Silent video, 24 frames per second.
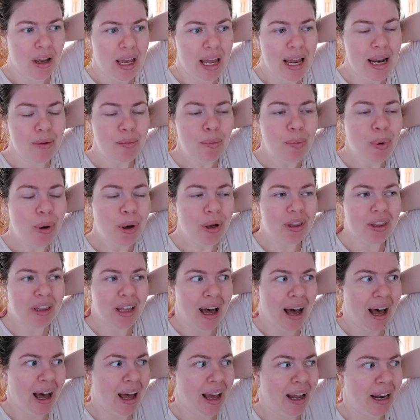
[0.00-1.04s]
input
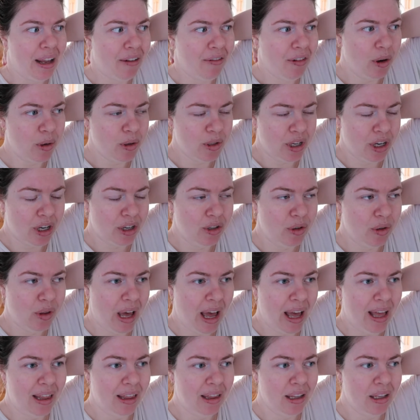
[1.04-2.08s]
that, if I was going to do
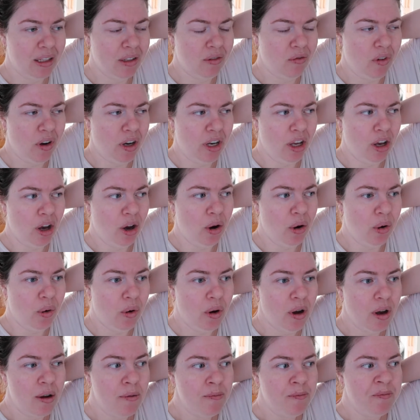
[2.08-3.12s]
that in this video,